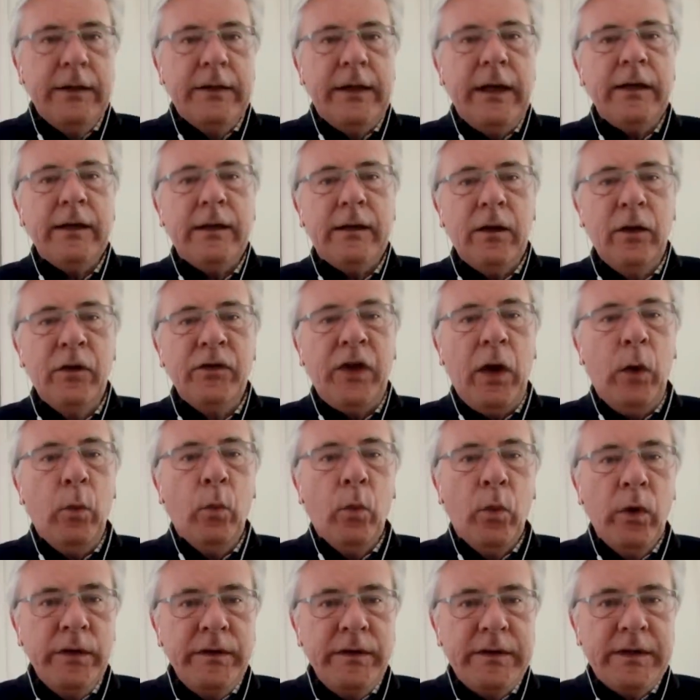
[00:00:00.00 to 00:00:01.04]
Then it goes at
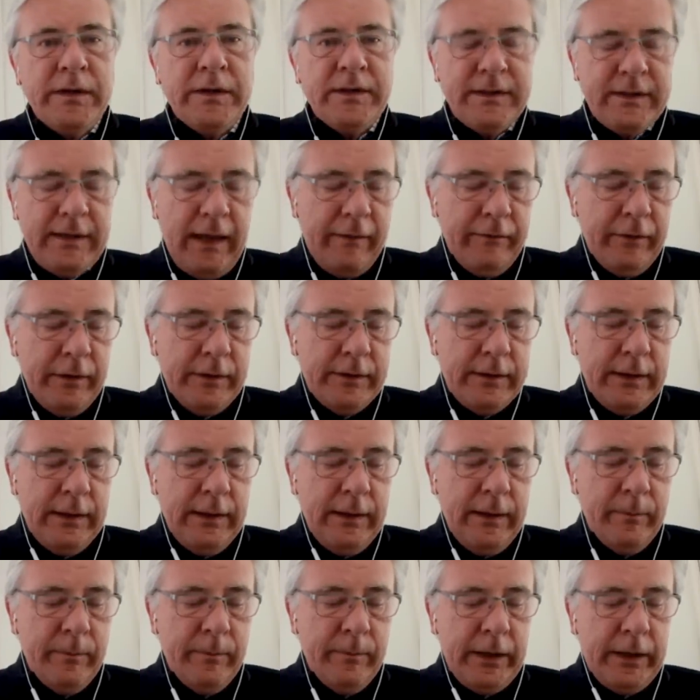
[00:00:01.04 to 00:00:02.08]
1-7 to
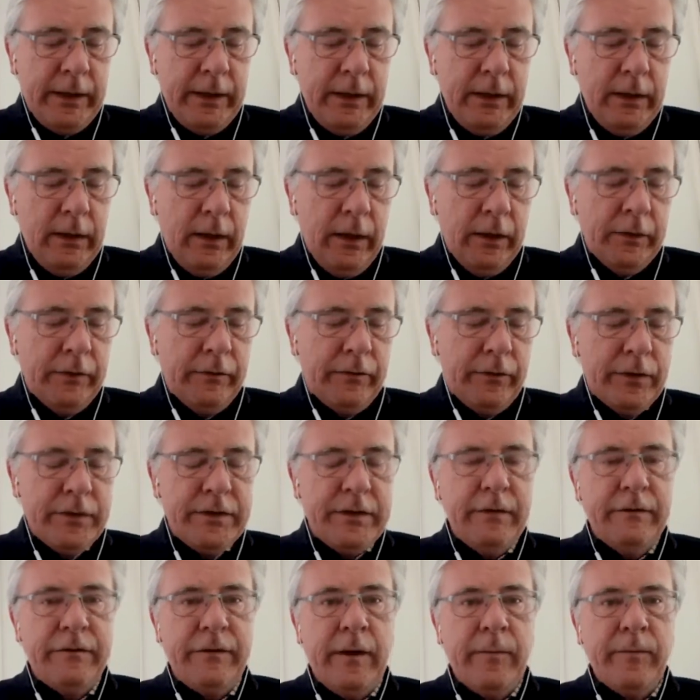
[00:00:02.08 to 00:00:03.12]
Limerick on the
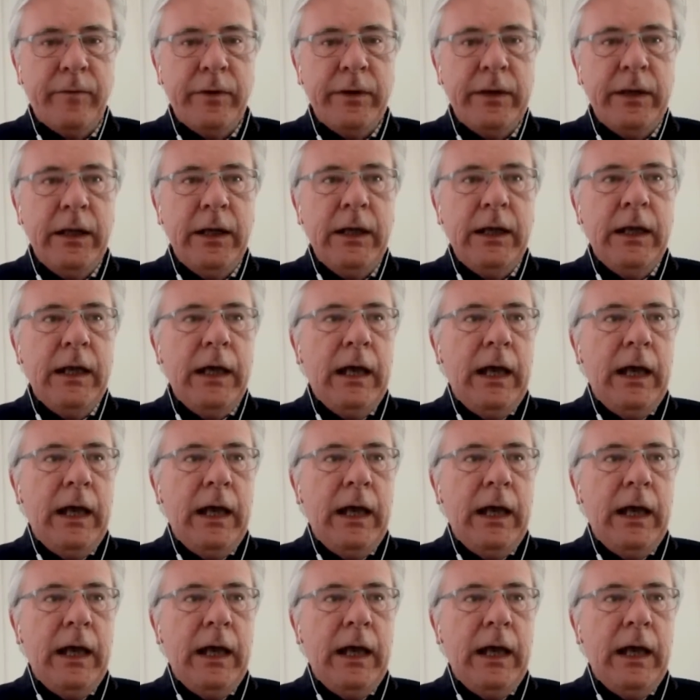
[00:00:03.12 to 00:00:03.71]
1st of February